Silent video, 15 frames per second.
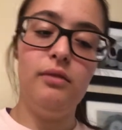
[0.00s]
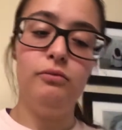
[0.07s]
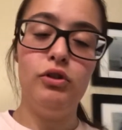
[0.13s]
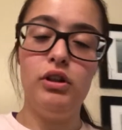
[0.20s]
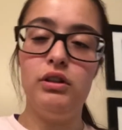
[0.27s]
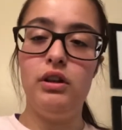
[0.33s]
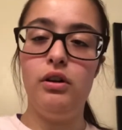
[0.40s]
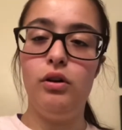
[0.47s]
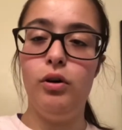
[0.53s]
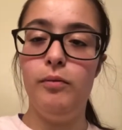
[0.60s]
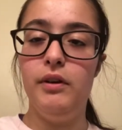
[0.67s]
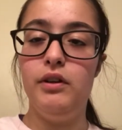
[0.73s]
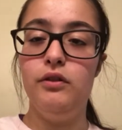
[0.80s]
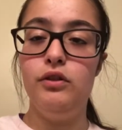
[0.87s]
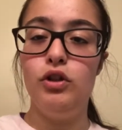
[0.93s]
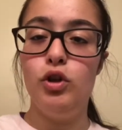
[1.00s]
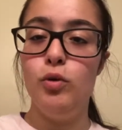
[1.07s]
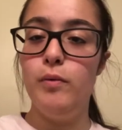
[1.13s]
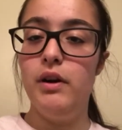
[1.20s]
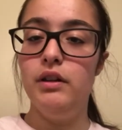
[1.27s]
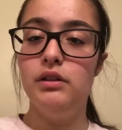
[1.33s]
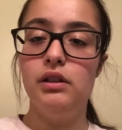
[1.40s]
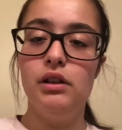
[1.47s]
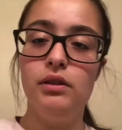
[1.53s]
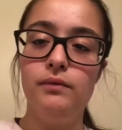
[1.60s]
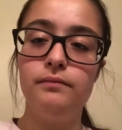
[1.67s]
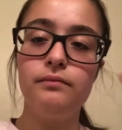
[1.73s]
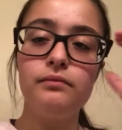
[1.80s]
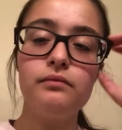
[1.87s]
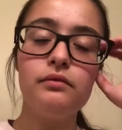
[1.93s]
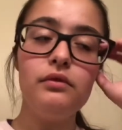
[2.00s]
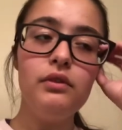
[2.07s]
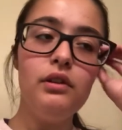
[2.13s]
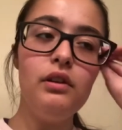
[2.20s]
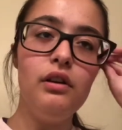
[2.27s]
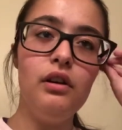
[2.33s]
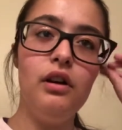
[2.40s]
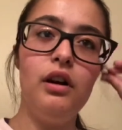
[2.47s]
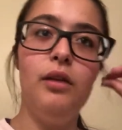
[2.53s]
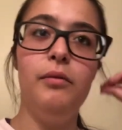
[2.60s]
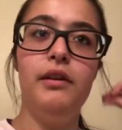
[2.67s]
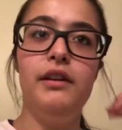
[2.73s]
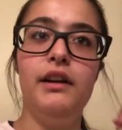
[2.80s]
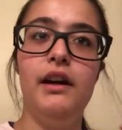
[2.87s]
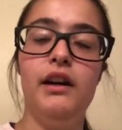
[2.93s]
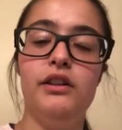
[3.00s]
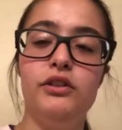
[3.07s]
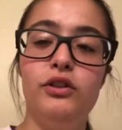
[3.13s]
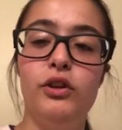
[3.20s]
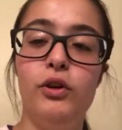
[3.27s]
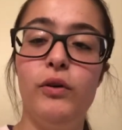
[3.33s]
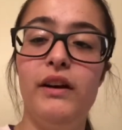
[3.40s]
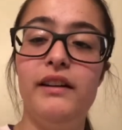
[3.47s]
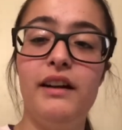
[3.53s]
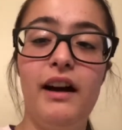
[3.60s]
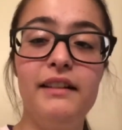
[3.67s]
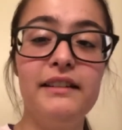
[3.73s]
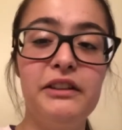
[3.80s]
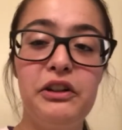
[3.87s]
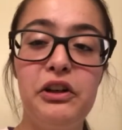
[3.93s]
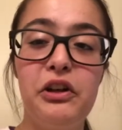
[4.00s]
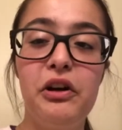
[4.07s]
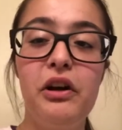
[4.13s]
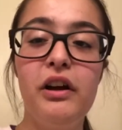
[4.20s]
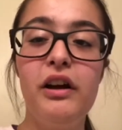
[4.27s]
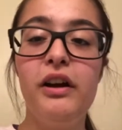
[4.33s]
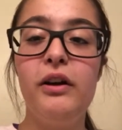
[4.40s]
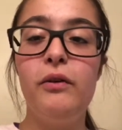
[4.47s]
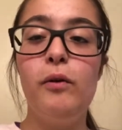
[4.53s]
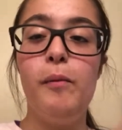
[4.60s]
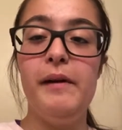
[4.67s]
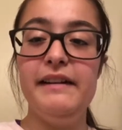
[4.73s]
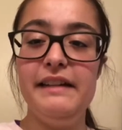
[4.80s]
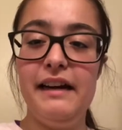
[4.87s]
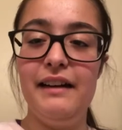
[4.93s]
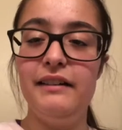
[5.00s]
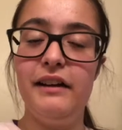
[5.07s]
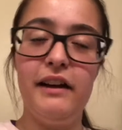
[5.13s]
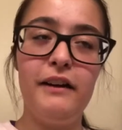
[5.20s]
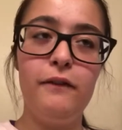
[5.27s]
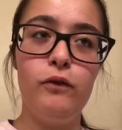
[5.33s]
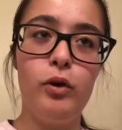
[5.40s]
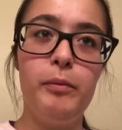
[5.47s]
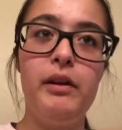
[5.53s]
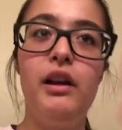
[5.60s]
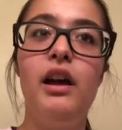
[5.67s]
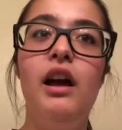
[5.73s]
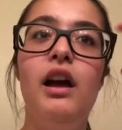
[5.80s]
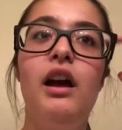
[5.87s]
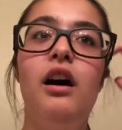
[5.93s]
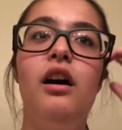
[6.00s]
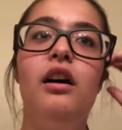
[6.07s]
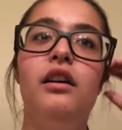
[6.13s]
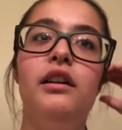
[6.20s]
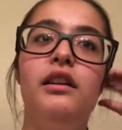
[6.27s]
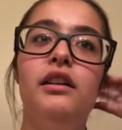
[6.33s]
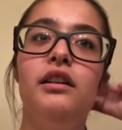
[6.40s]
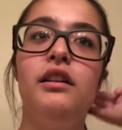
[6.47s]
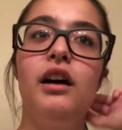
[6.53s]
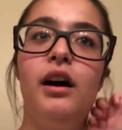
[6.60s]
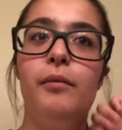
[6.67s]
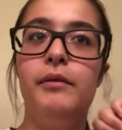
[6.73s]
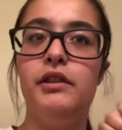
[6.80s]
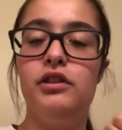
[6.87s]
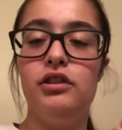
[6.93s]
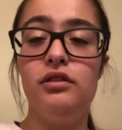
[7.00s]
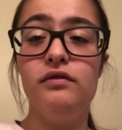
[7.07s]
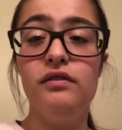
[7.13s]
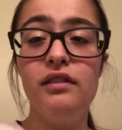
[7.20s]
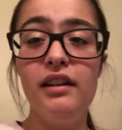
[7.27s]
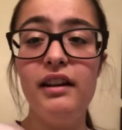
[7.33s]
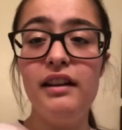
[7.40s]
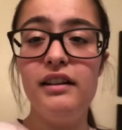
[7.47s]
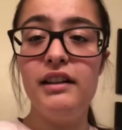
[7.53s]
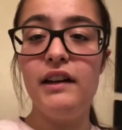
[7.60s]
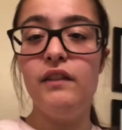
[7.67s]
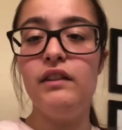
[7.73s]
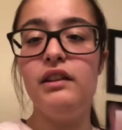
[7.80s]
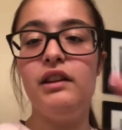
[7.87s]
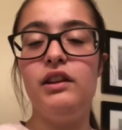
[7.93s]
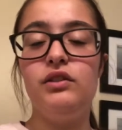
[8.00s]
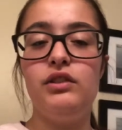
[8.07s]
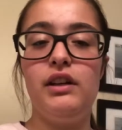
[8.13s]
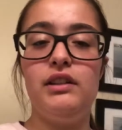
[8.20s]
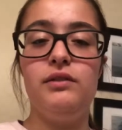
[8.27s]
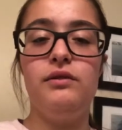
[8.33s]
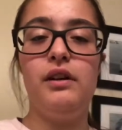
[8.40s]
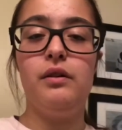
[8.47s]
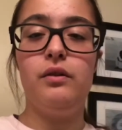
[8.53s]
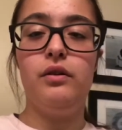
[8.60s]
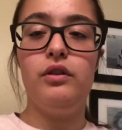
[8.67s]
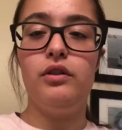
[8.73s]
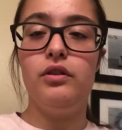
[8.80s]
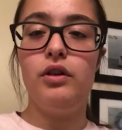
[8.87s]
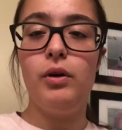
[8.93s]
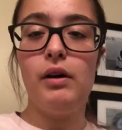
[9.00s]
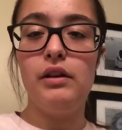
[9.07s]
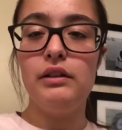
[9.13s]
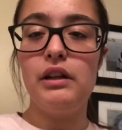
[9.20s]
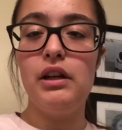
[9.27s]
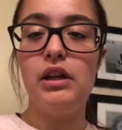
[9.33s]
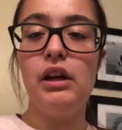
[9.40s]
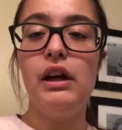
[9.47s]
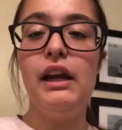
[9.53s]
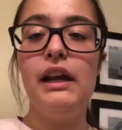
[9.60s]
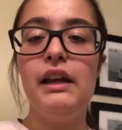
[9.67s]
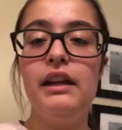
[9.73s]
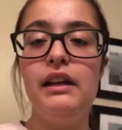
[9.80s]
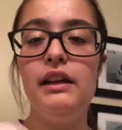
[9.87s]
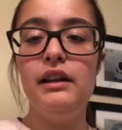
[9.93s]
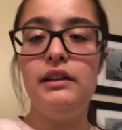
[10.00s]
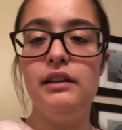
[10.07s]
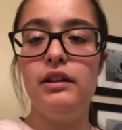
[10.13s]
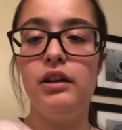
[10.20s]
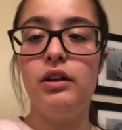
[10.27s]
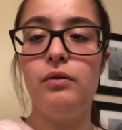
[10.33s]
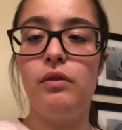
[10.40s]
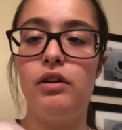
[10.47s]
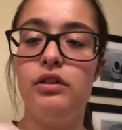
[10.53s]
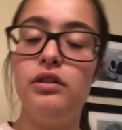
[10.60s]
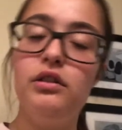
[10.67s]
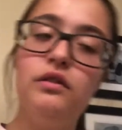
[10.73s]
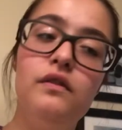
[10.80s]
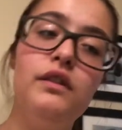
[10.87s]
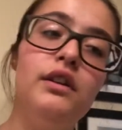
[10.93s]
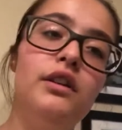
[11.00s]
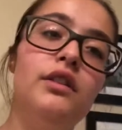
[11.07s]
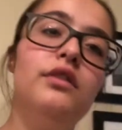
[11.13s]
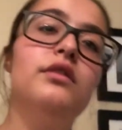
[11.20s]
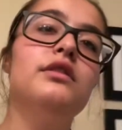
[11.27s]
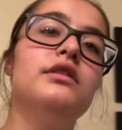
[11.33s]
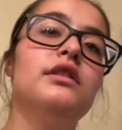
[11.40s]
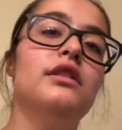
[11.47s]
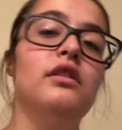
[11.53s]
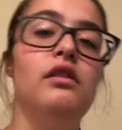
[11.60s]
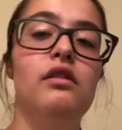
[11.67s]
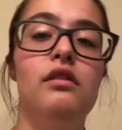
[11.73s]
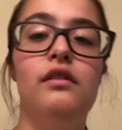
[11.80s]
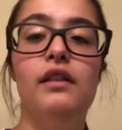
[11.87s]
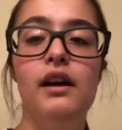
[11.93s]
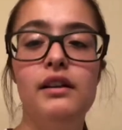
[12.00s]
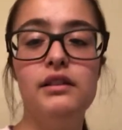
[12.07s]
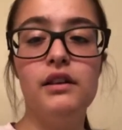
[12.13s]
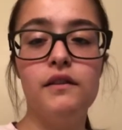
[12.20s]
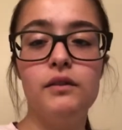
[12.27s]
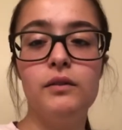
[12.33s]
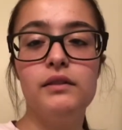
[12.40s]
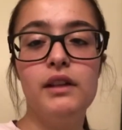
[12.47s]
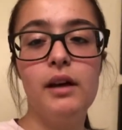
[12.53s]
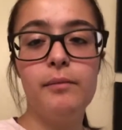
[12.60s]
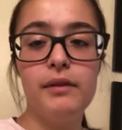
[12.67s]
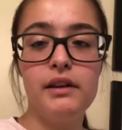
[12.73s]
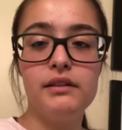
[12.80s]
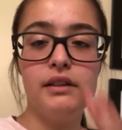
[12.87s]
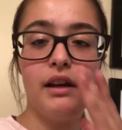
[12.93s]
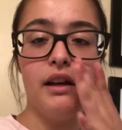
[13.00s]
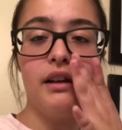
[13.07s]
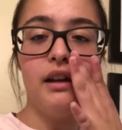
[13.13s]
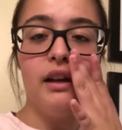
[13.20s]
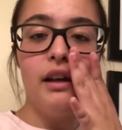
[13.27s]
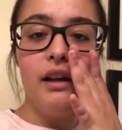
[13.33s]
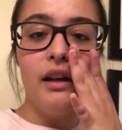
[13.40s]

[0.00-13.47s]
Just got home like 2 minutes ago. And yeah, so I got dinner. Well, my dad got it for me. He got me Chick-fil-A and everything, so yeah, so now I'm going to go out there, eat dinner, watch YouTube videos, and all that stuff. So with that being said,